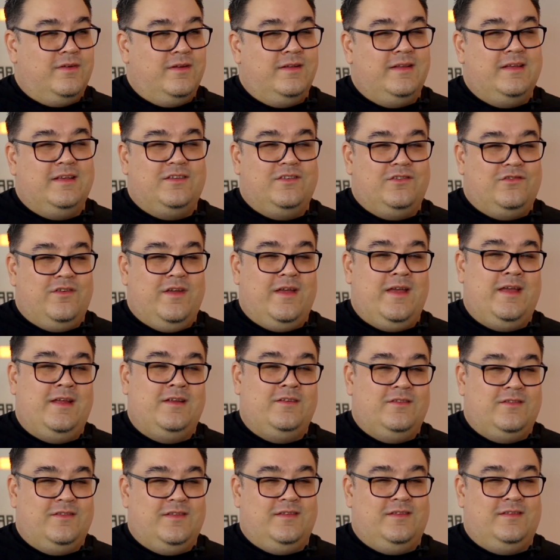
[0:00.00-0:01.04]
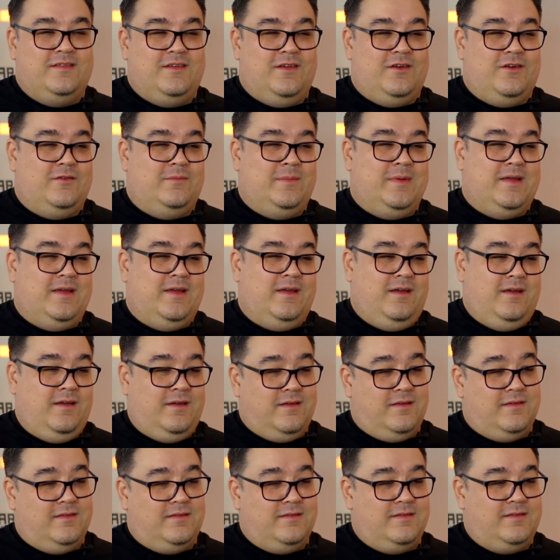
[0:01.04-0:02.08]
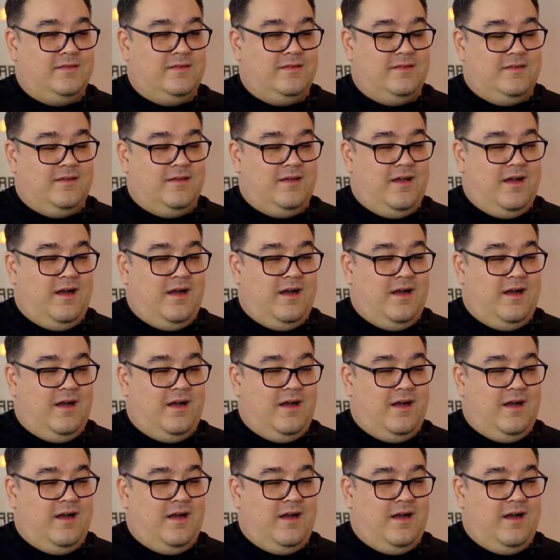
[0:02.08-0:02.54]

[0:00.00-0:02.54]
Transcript: really strange this year, because